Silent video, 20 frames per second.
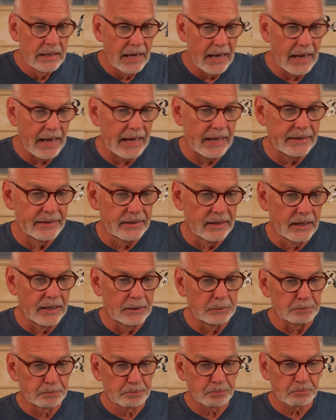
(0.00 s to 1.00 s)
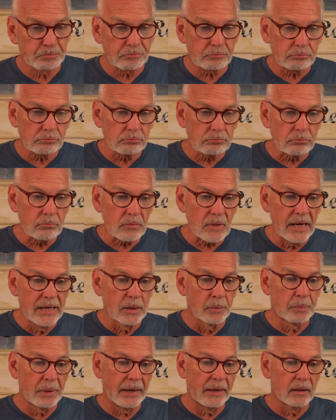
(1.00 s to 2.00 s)
And
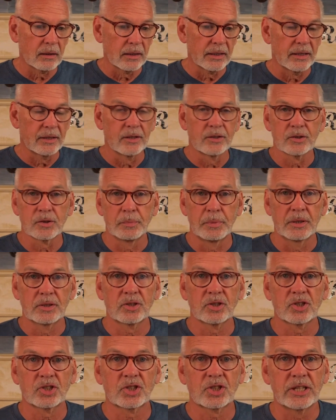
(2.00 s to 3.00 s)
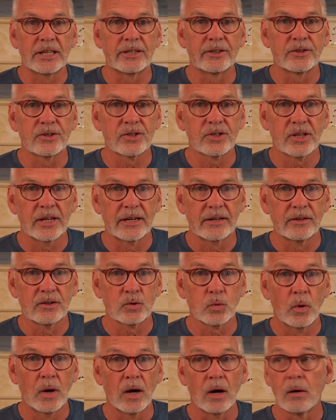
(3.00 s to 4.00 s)
apparently there's a bunch of sinners there
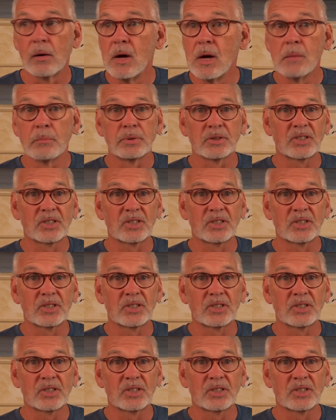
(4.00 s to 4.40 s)
as well.